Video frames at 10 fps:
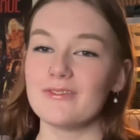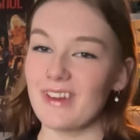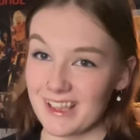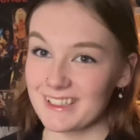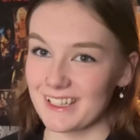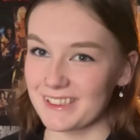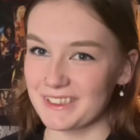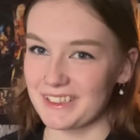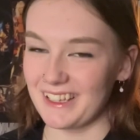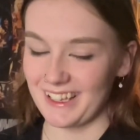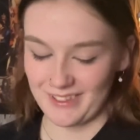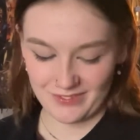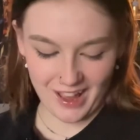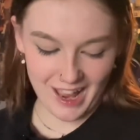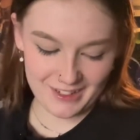my snakes could eat
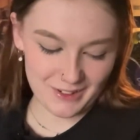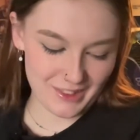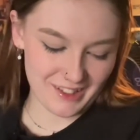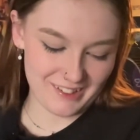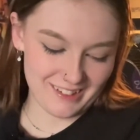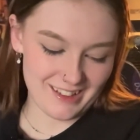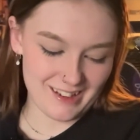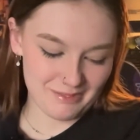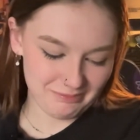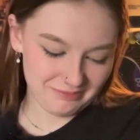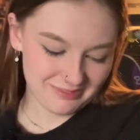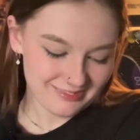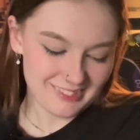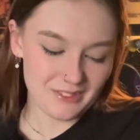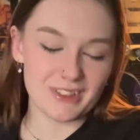him. I know they could eat him,
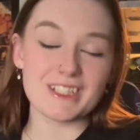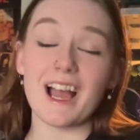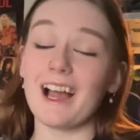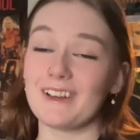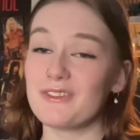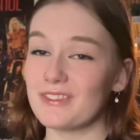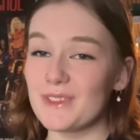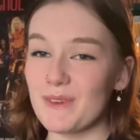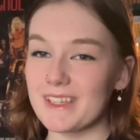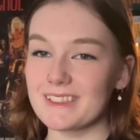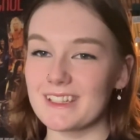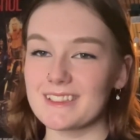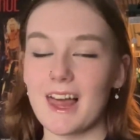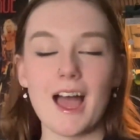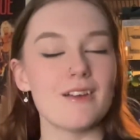which I don't feed my snakes
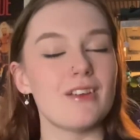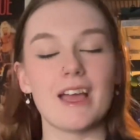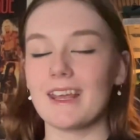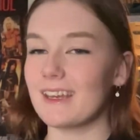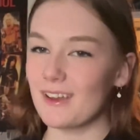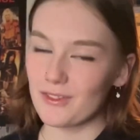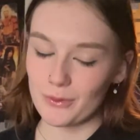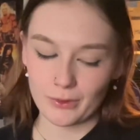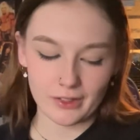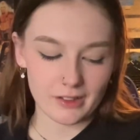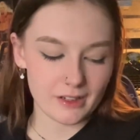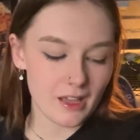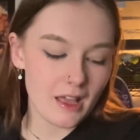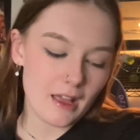live, and I never would.